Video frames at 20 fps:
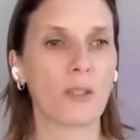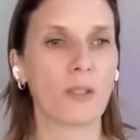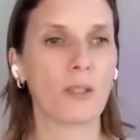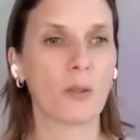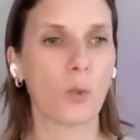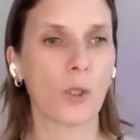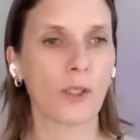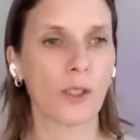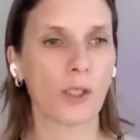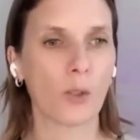the
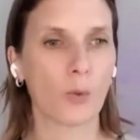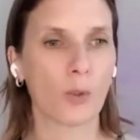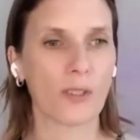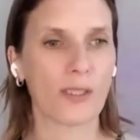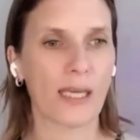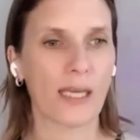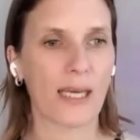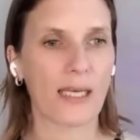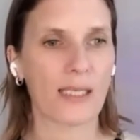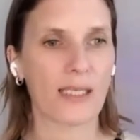one that you want
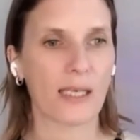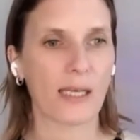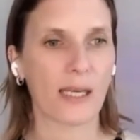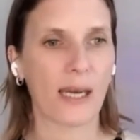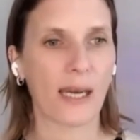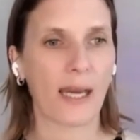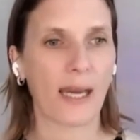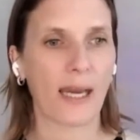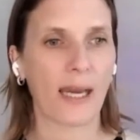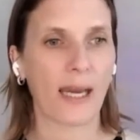to edit
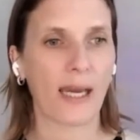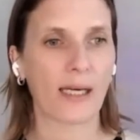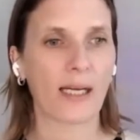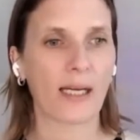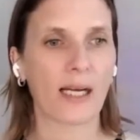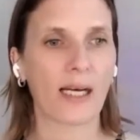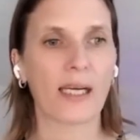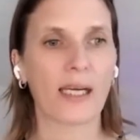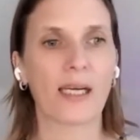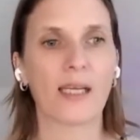and
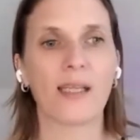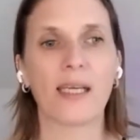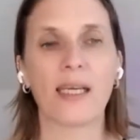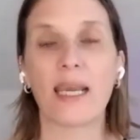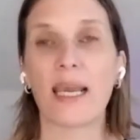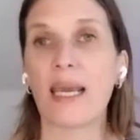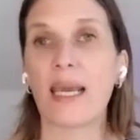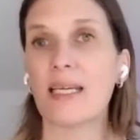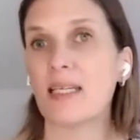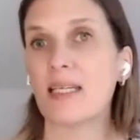click the
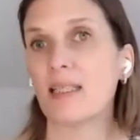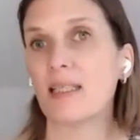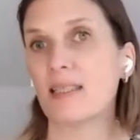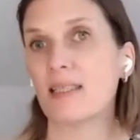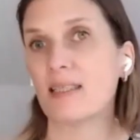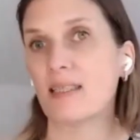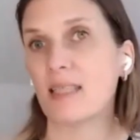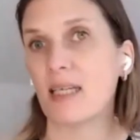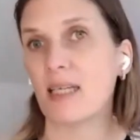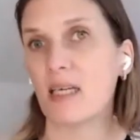edit
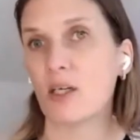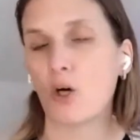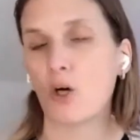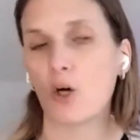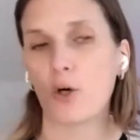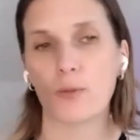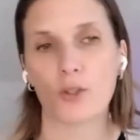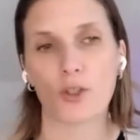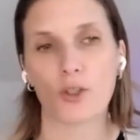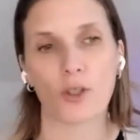scene
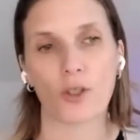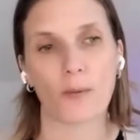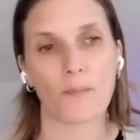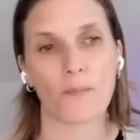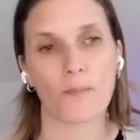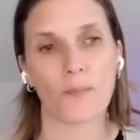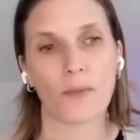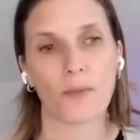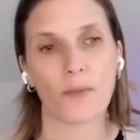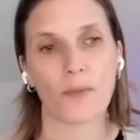option.
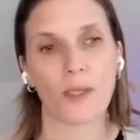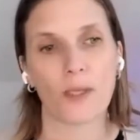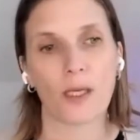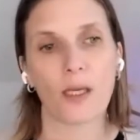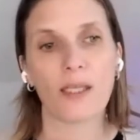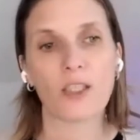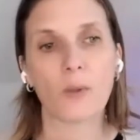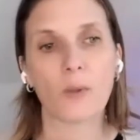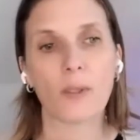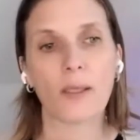This will